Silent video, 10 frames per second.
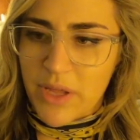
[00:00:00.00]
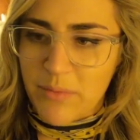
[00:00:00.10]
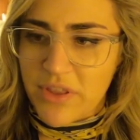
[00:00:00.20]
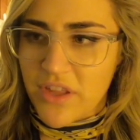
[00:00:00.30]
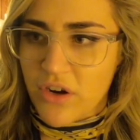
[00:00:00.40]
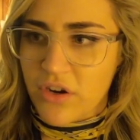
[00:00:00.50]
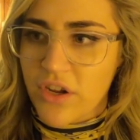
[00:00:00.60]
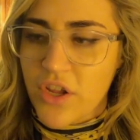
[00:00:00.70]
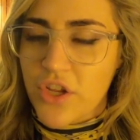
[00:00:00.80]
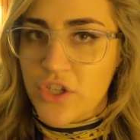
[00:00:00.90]
Maybe their
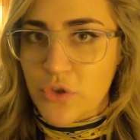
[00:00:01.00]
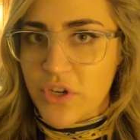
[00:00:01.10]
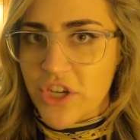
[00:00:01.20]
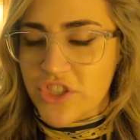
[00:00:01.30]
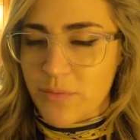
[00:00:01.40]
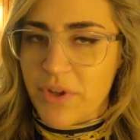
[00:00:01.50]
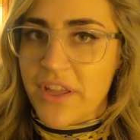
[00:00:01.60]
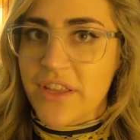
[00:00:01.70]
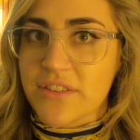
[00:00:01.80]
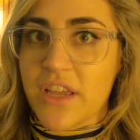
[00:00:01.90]
2-day
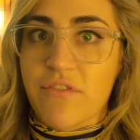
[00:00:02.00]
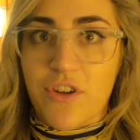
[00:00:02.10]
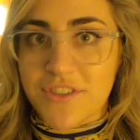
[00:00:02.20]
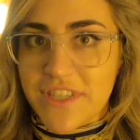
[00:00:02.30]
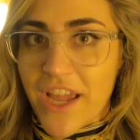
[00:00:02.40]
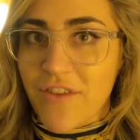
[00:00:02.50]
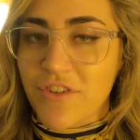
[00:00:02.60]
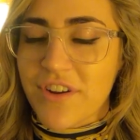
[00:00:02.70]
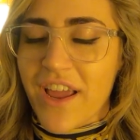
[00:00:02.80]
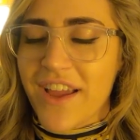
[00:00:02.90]
shipping is like falsely
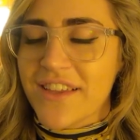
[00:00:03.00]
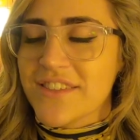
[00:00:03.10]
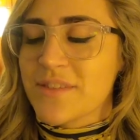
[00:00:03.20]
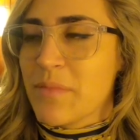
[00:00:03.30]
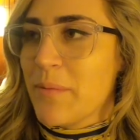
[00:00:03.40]
advertised.